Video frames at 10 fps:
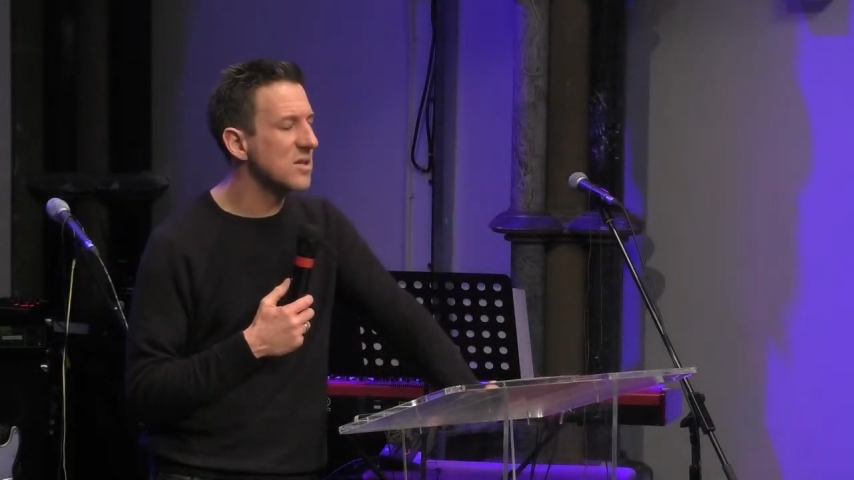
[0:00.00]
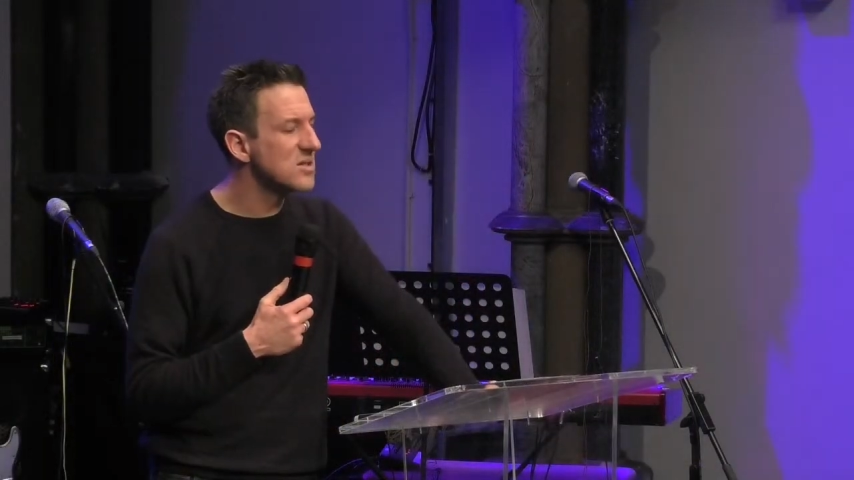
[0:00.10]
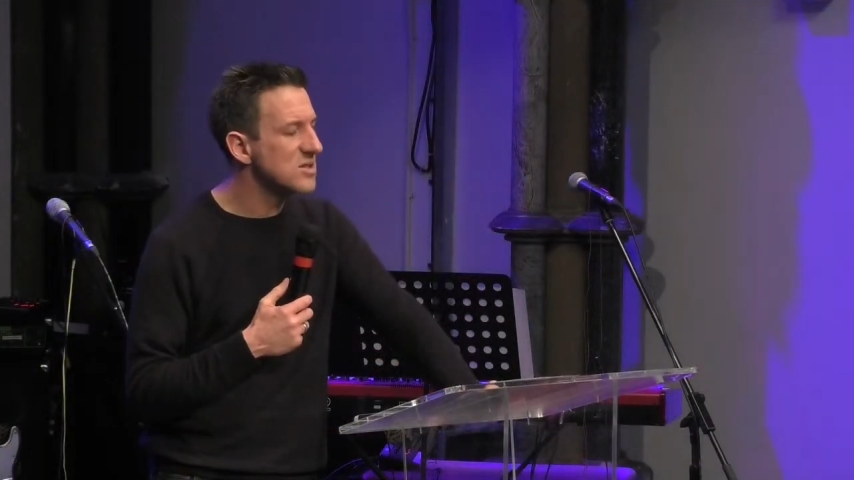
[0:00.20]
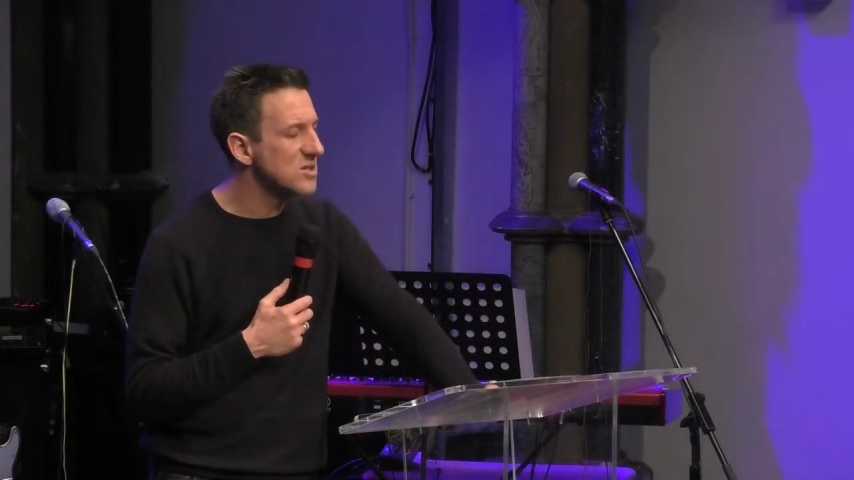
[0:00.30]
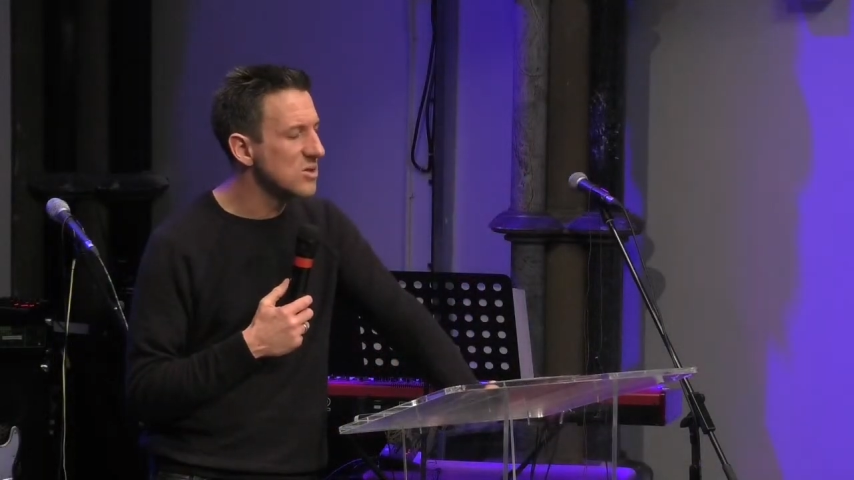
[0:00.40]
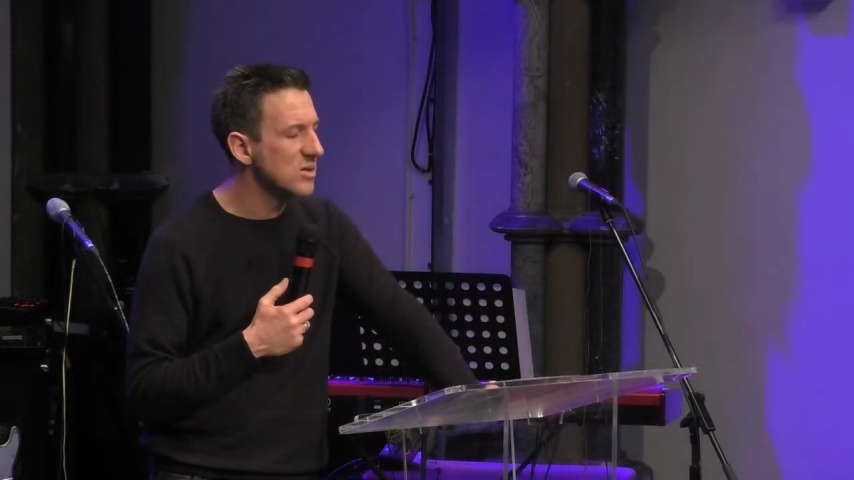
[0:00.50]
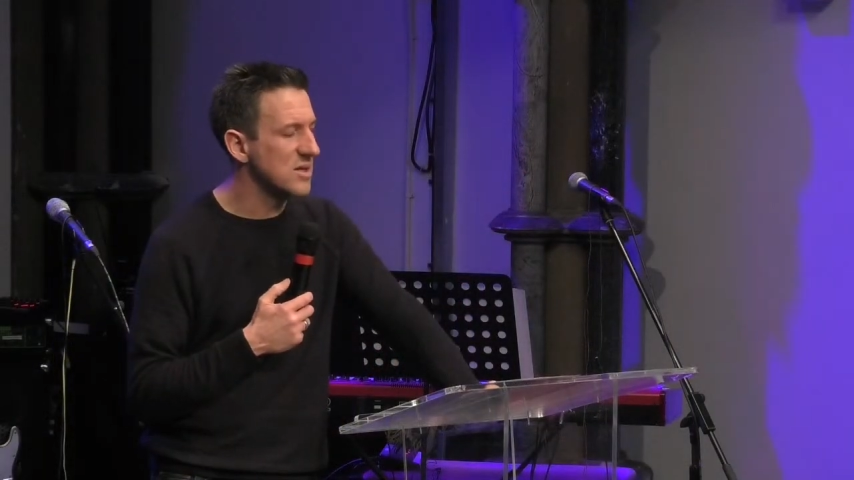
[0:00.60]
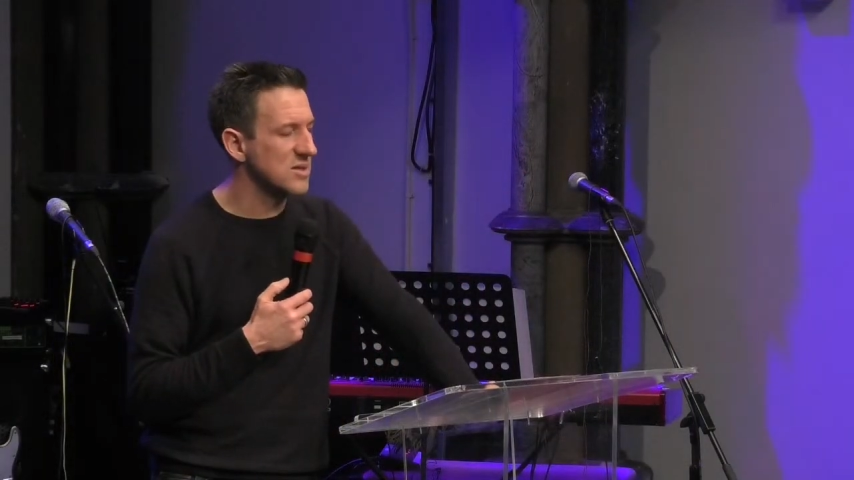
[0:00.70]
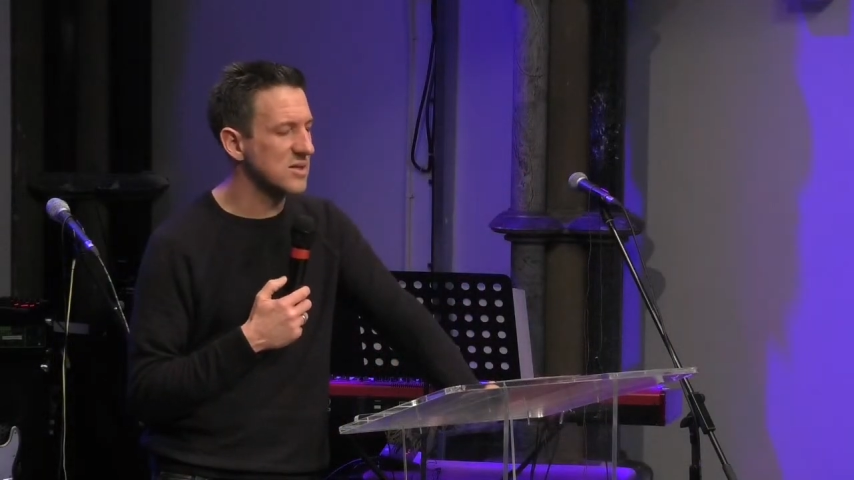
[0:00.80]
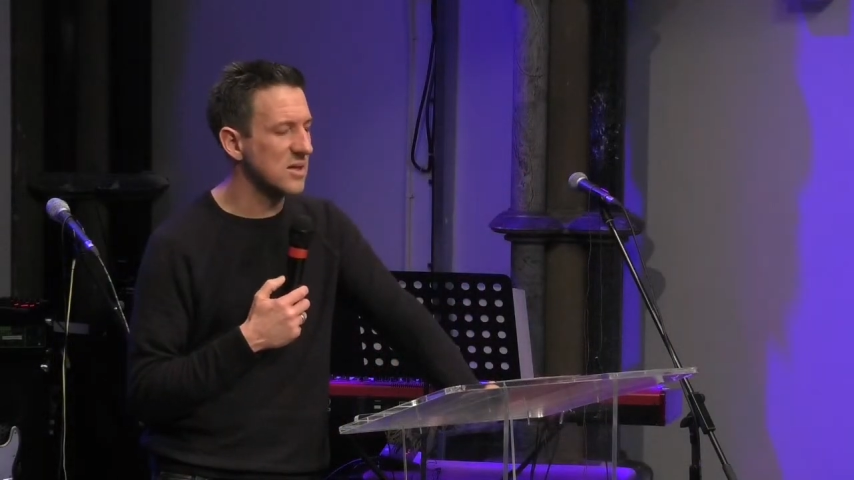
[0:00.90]
understood
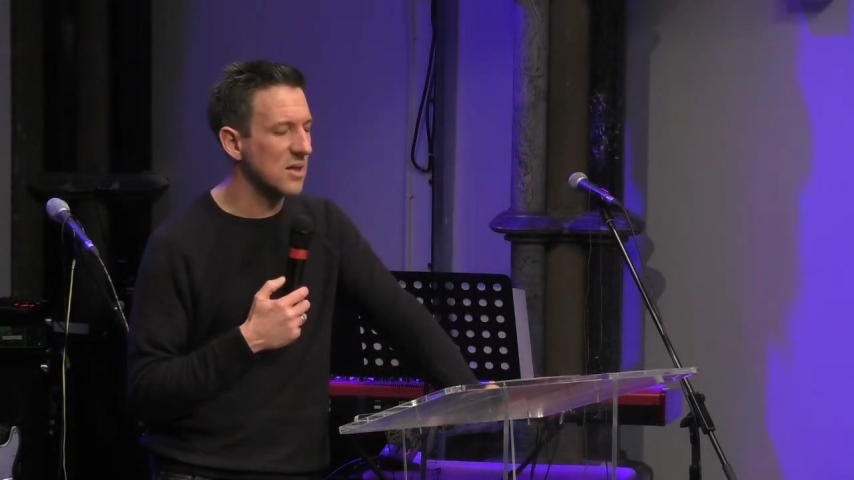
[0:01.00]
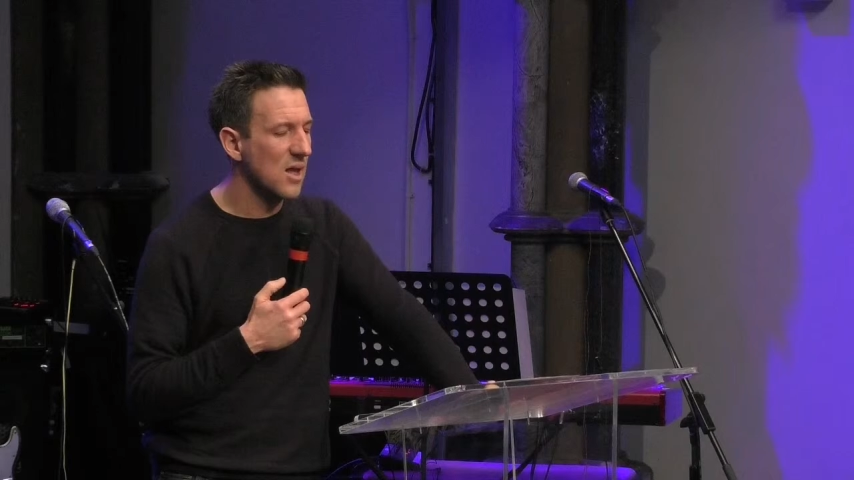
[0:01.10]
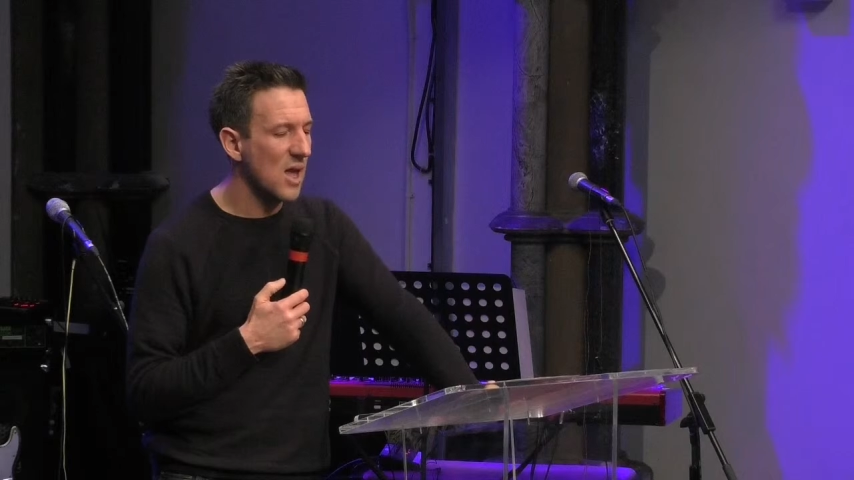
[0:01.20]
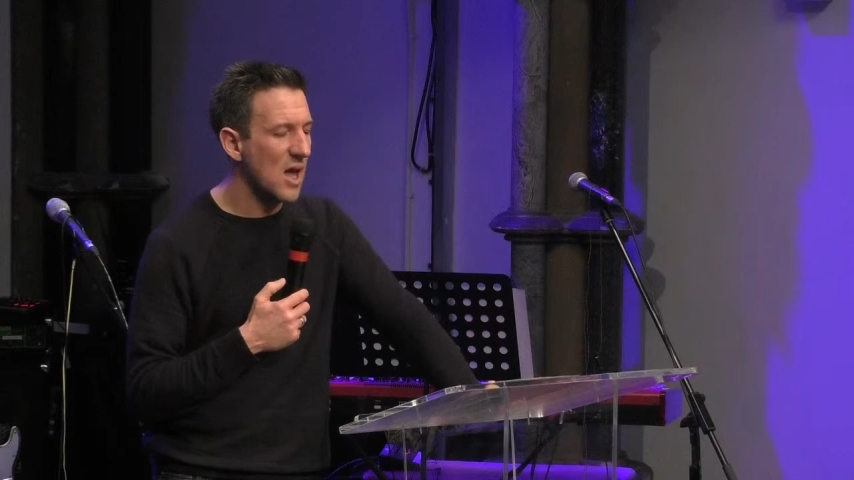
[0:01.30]
this, that